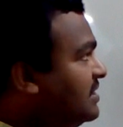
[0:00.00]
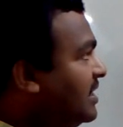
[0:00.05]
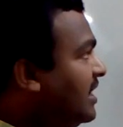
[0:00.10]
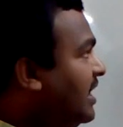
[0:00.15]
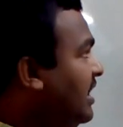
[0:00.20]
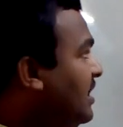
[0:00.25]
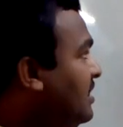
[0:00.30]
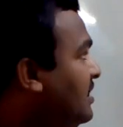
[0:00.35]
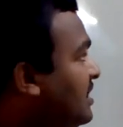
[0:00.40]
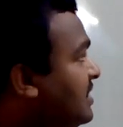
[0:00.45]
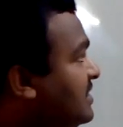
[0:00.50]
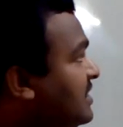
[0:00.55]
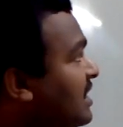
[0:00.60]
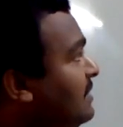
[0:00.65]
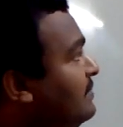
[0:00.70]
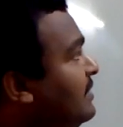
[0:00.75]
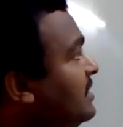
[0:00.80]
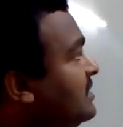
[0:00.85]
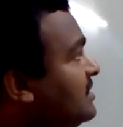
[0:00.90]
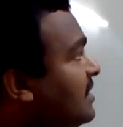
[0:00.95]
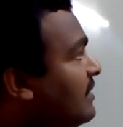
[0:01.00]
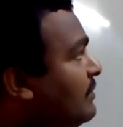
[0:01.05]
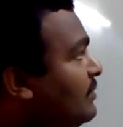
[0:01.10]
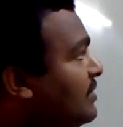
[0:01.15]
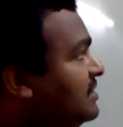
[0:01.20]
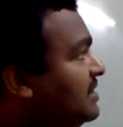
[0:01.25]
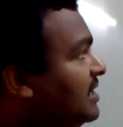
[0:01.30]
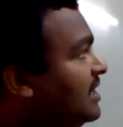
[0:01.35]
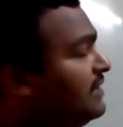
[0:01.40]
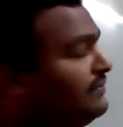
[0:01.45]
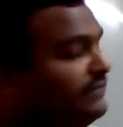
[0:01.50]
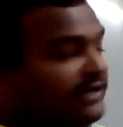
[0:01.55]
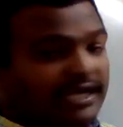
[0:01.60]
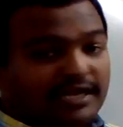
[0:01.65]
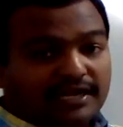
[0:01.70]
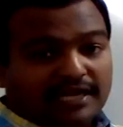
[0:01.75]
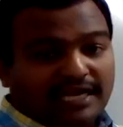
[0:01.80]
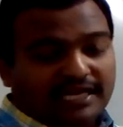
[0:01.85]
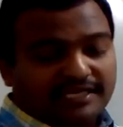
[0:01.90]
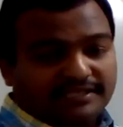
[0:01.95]
again, these elements are we can
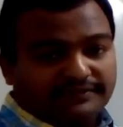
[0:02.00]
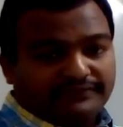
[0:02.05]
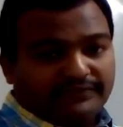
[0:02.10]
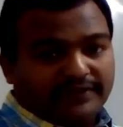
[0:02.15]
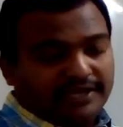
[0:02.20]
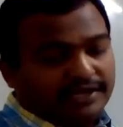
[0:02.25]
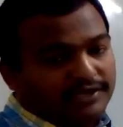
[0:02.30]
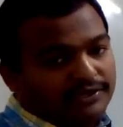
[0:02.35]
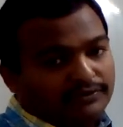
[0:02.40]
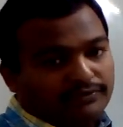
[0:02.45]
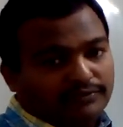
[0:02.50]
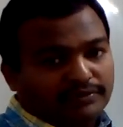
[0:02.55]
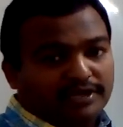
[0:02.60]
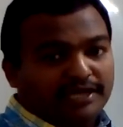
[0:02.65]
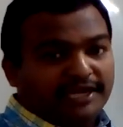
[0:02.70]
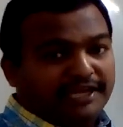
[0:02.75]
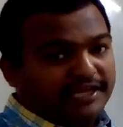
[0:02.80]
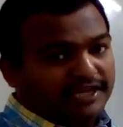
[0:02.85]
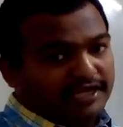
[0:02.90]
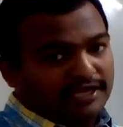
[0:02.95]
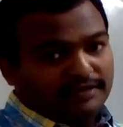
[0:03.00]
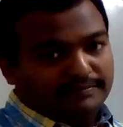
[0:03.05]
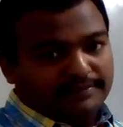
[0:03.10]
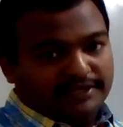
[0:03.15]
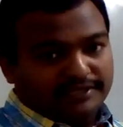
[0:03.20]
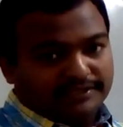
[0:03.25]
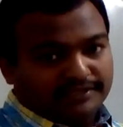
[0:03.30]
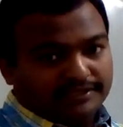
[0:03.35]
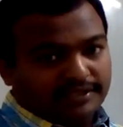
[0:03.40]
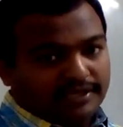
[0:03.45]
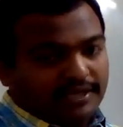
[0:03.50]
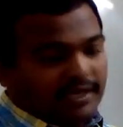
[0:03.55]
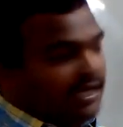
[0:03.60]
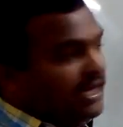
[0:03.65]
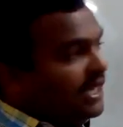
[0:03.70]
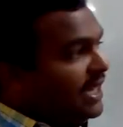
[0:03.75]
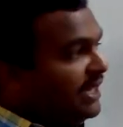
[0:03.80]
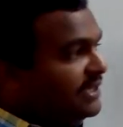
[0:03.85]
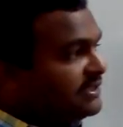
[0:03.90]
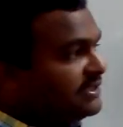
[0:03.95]
classify into linear elements.
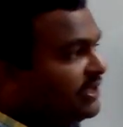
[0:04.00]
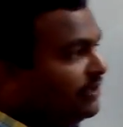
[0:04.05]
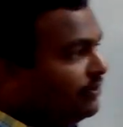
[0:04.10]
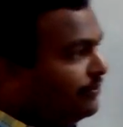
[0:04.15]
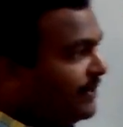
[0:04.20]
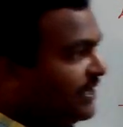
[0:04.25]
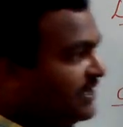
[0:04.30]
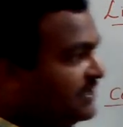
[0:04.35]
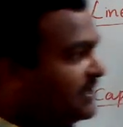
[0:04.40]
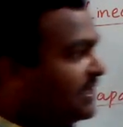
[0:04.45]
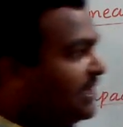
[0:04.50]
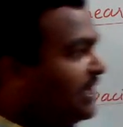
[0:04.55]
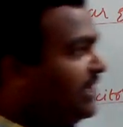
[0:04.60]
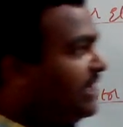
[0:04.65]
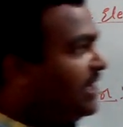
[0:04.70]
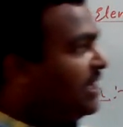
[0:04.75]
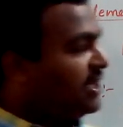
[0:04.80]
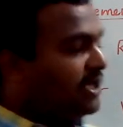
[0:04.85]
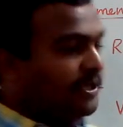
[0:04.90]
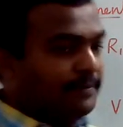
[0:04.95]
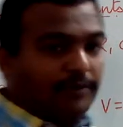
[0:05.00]
As they obey linearity